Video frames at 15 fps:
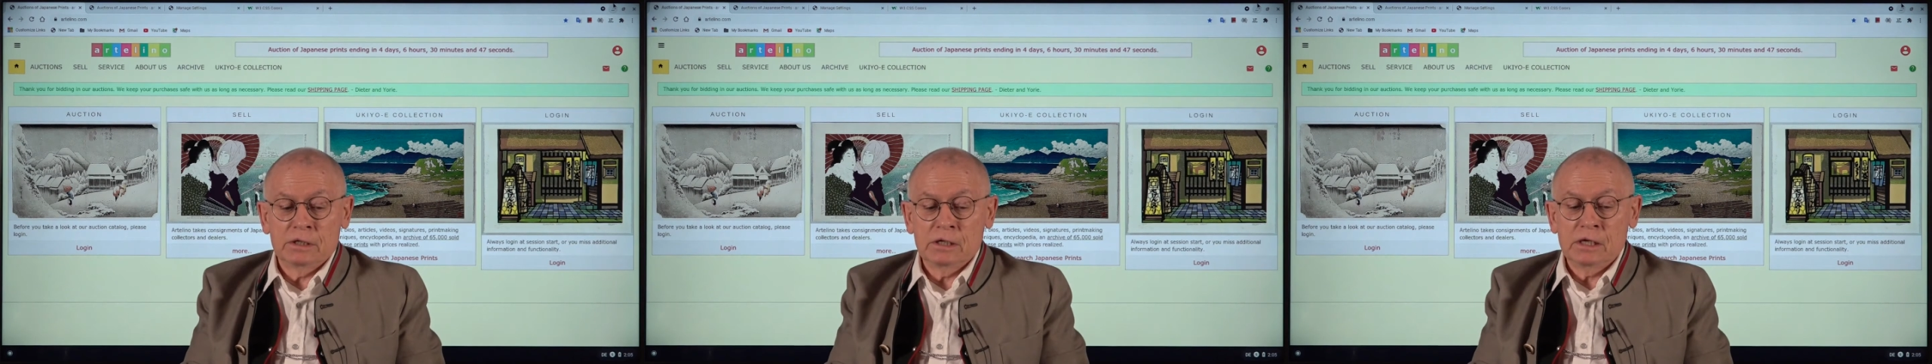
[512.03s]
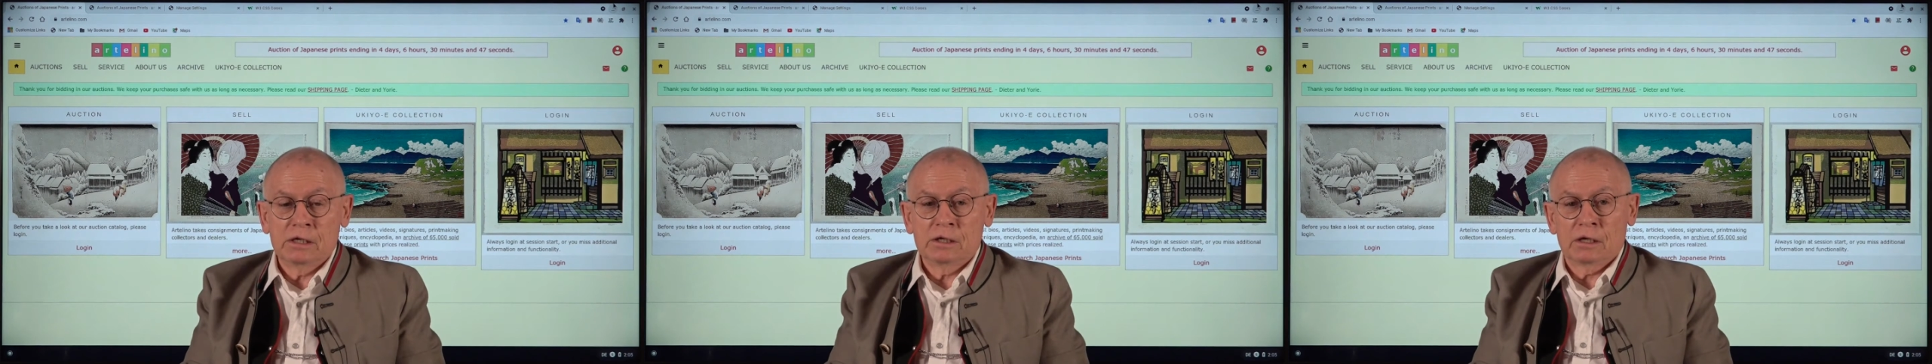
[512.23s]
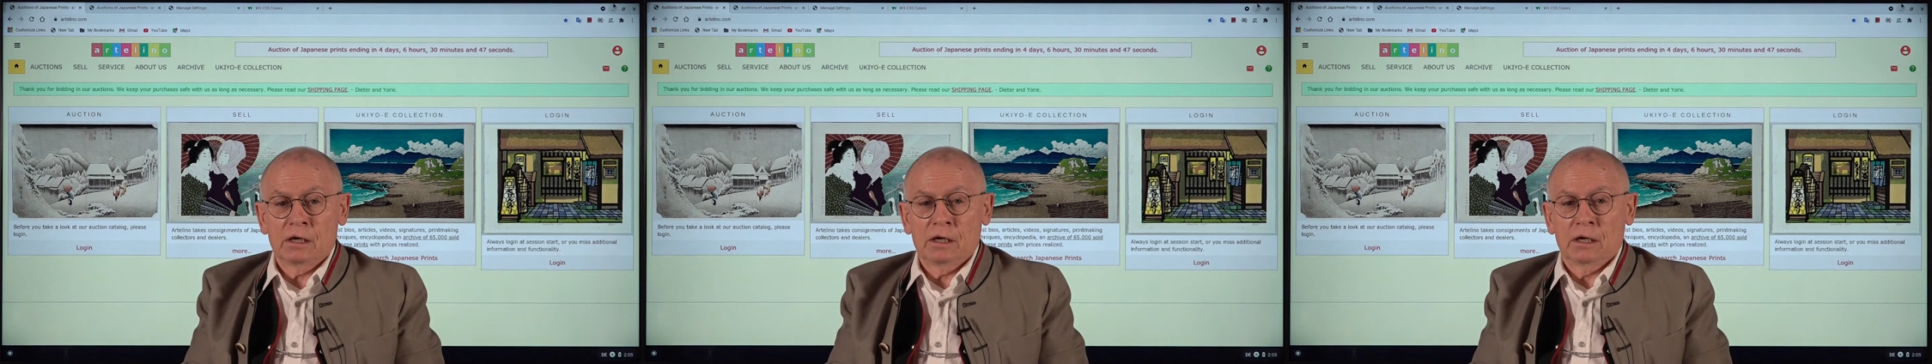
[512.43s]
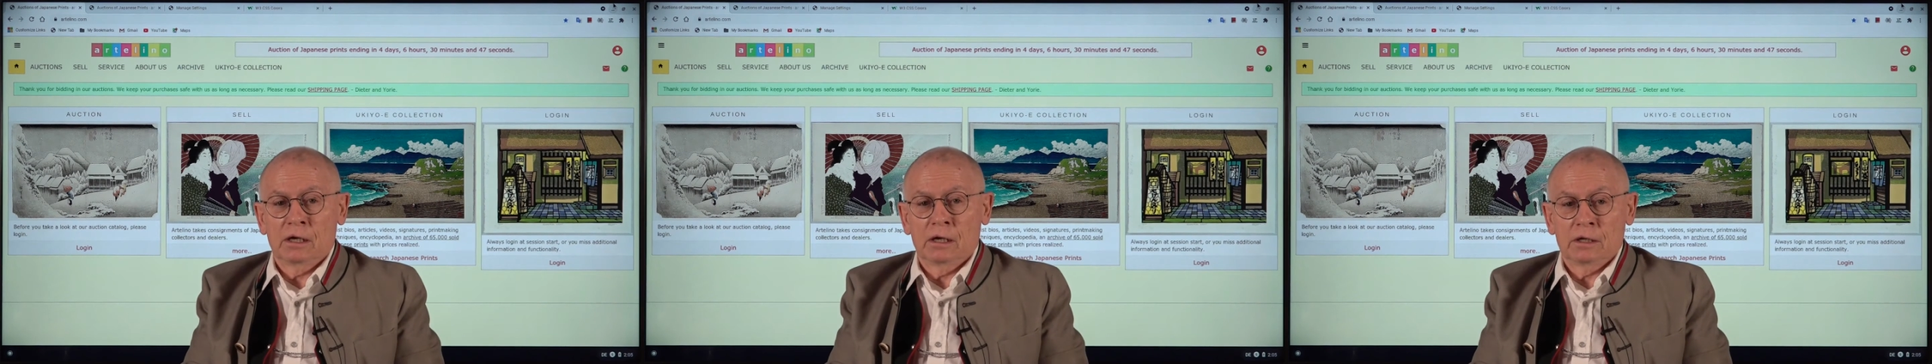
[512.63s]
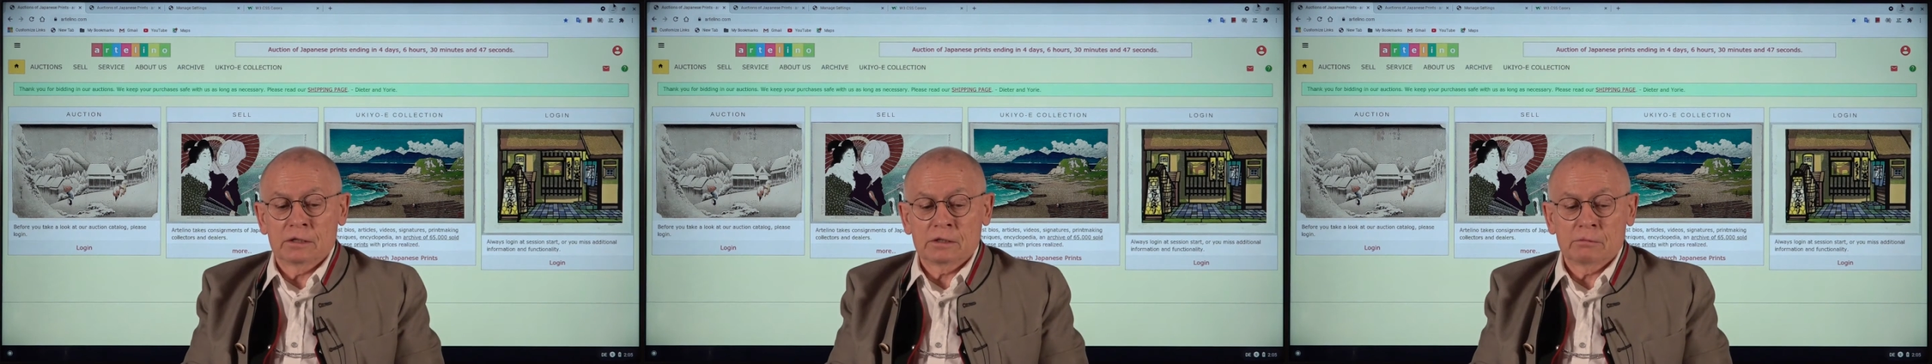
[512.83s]

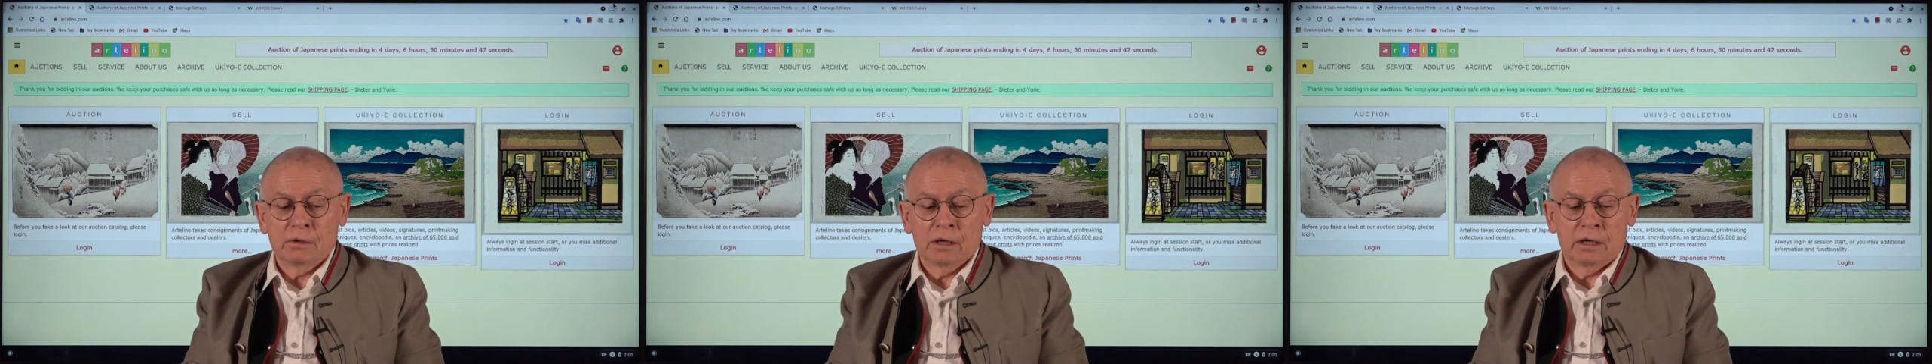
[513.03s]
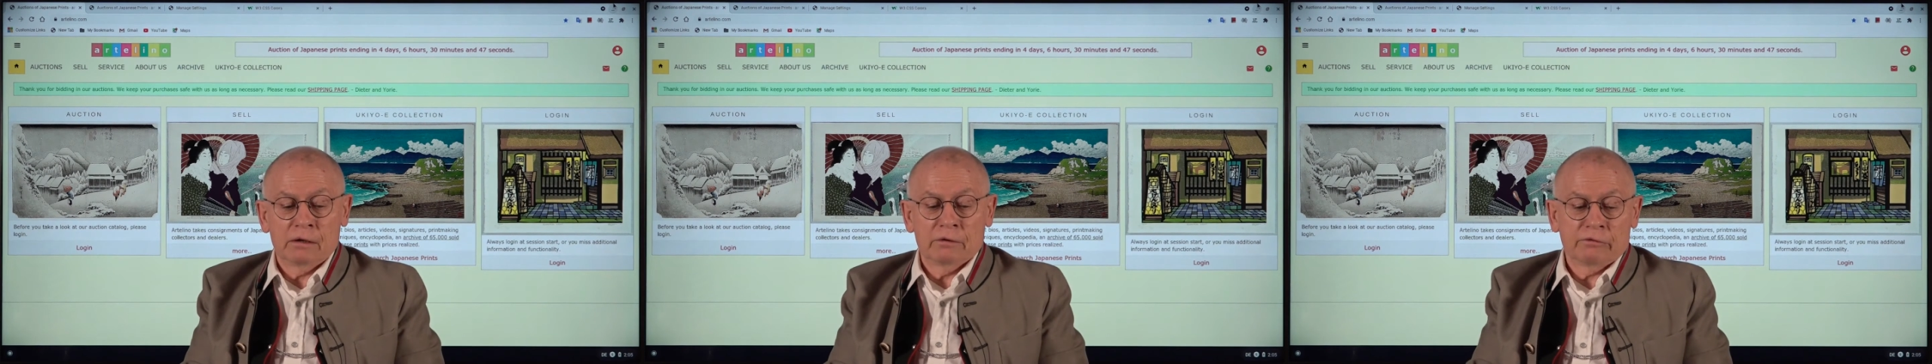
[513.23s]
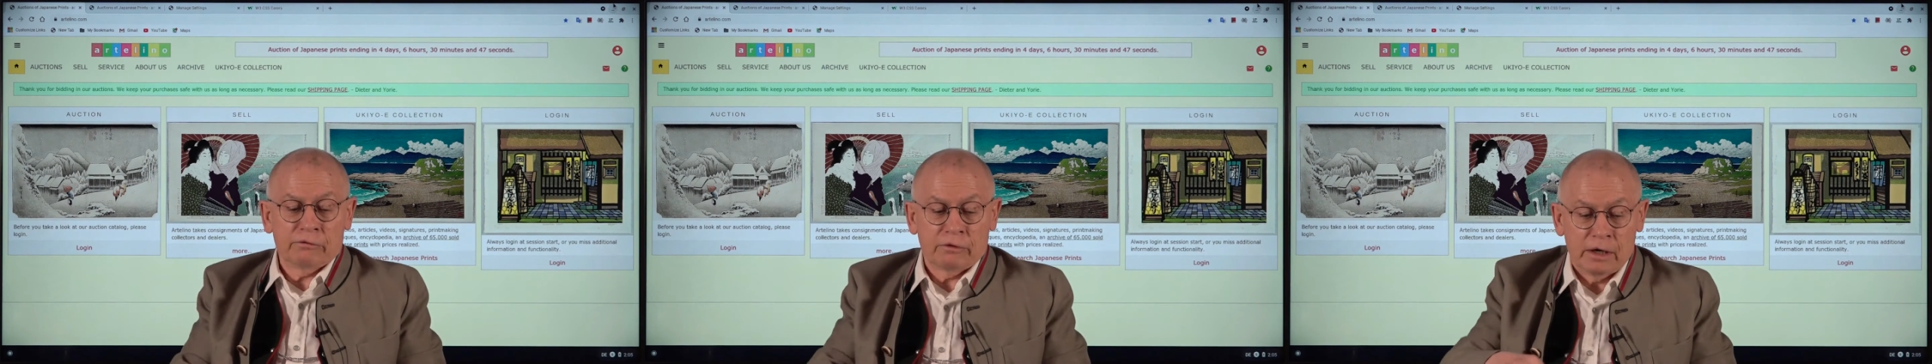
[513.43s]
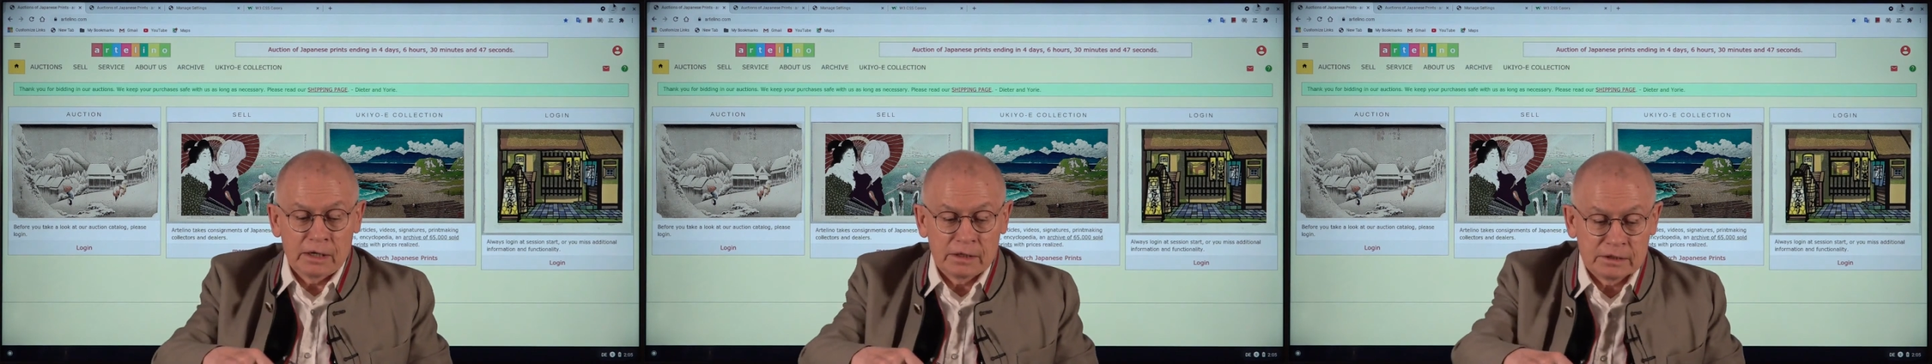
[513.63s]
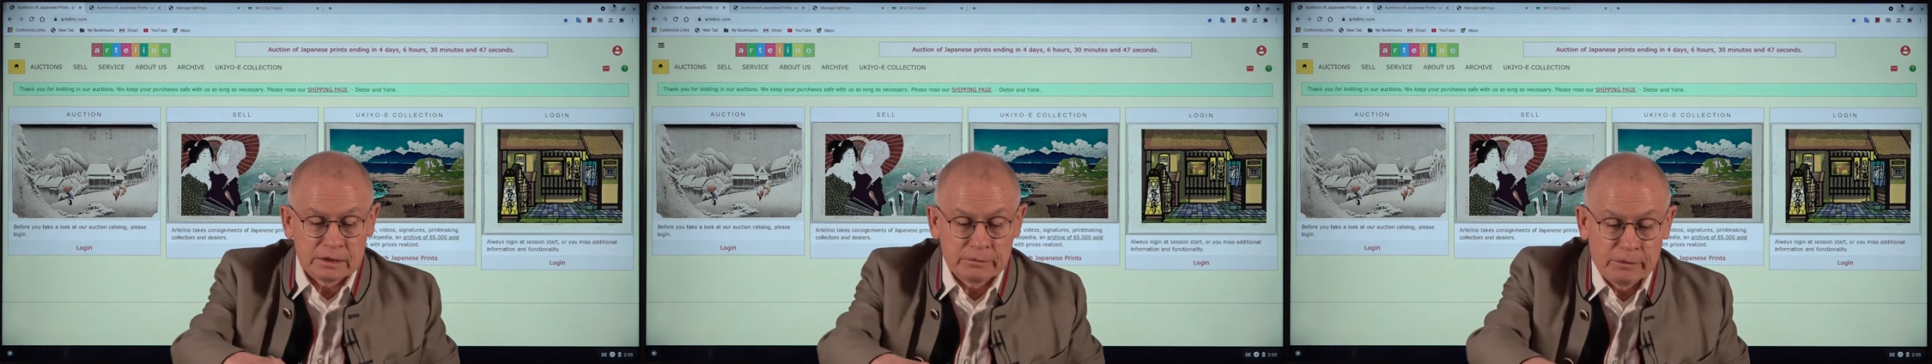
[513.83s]
details, my
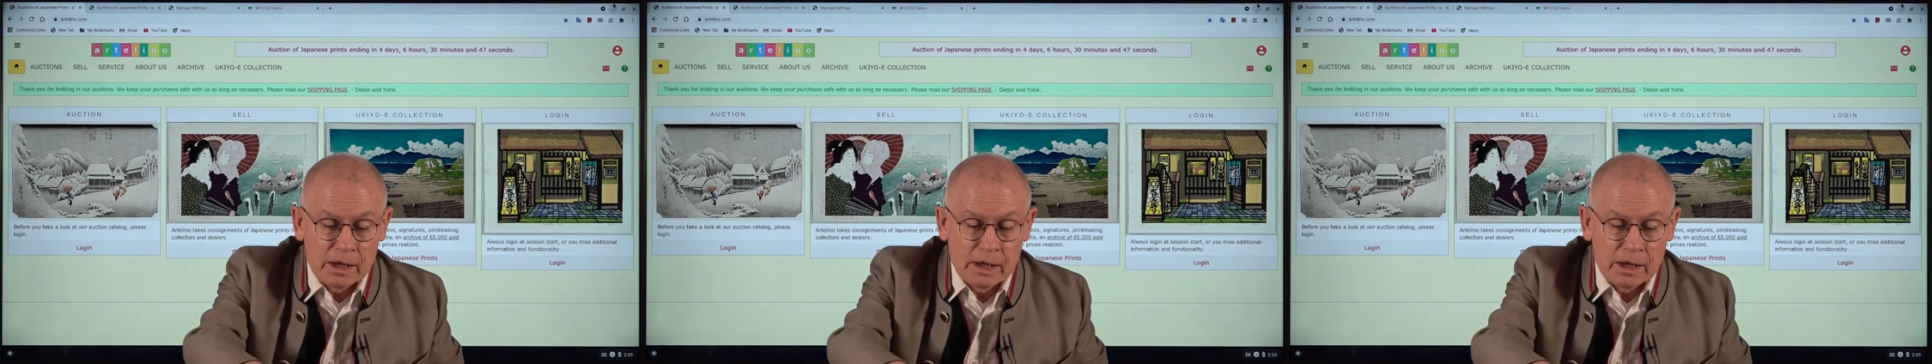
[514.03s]
friends.